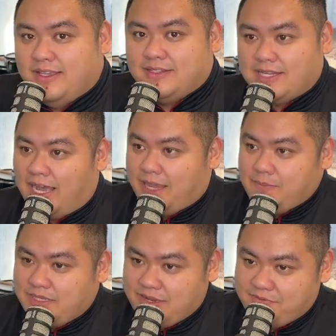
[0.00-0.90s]
Time
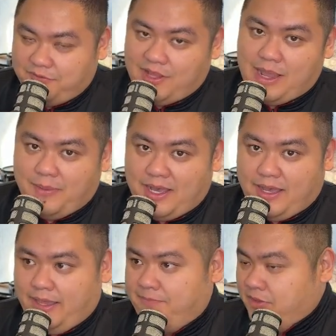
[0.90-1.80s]
didn't fly
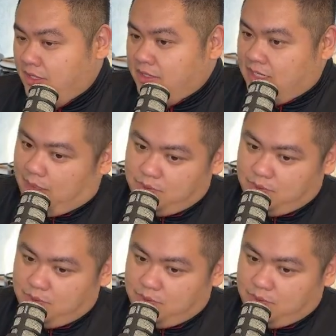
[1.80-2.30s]
by. I